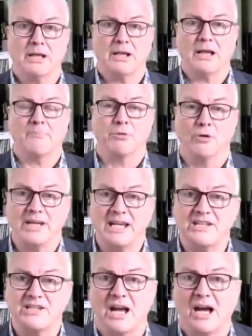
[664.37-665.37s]

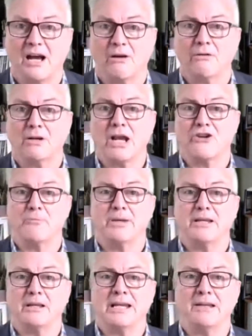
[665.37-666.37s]
employees are going to
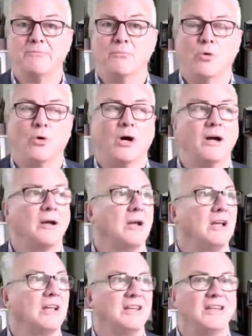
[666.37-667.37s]
be in more
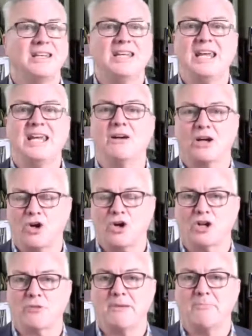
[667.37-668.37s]
gig
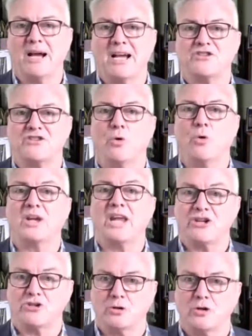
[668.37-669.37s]
economy based or
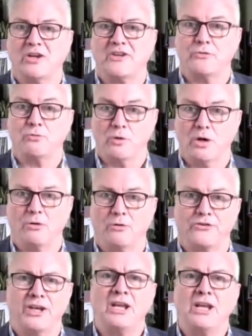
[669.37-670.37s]
casualized
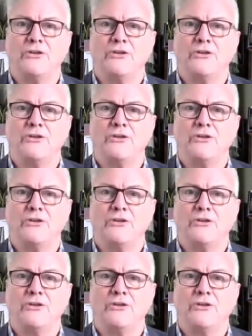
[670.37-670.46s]
roles.